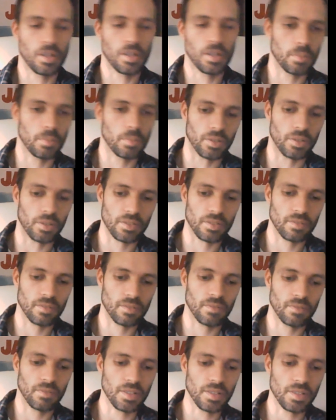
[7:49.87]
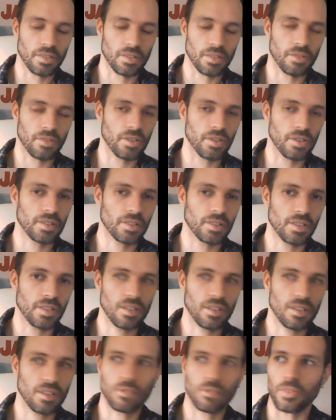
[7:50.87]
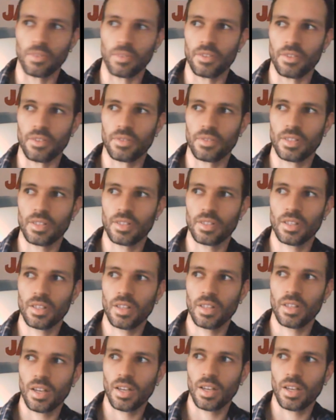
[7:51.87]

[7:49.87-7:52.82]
because that's a great scene where you see